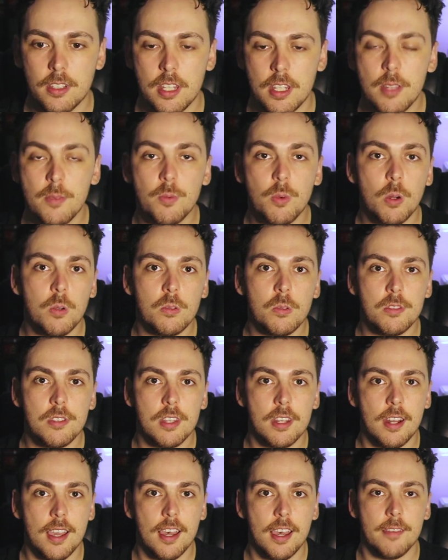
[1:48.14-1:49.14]
the role
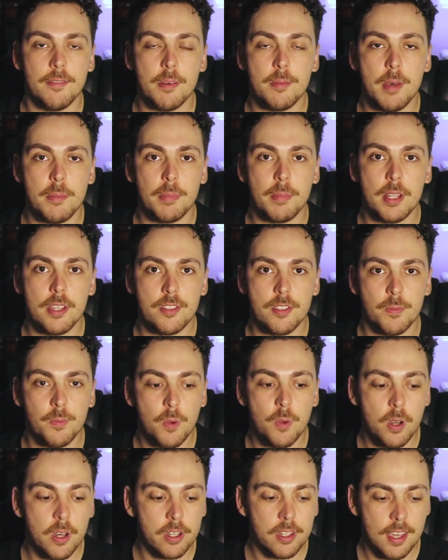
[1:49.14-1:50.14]
that I have at my place of
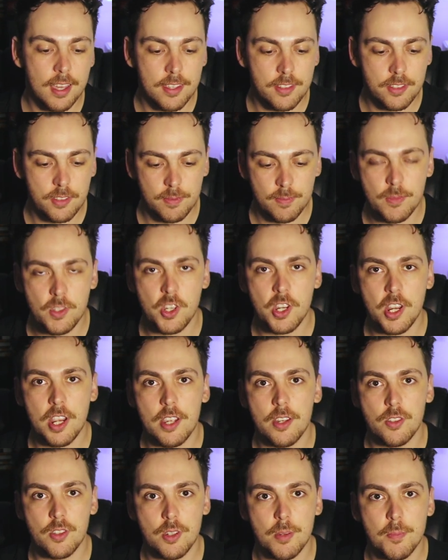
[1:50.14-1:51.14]
work has
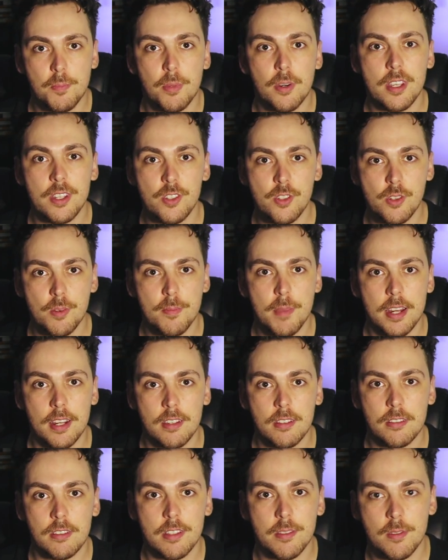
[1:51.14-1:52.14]
changed pretty
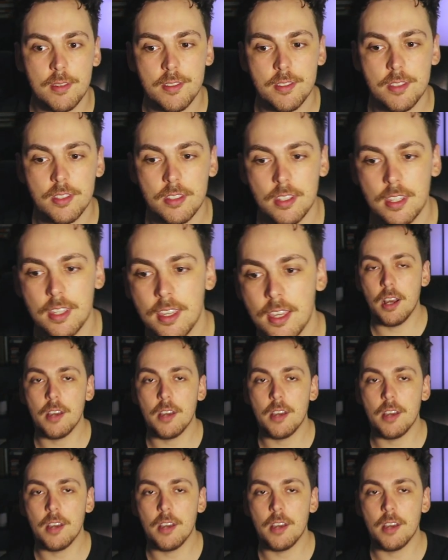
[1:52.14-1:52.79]
dramatically recently.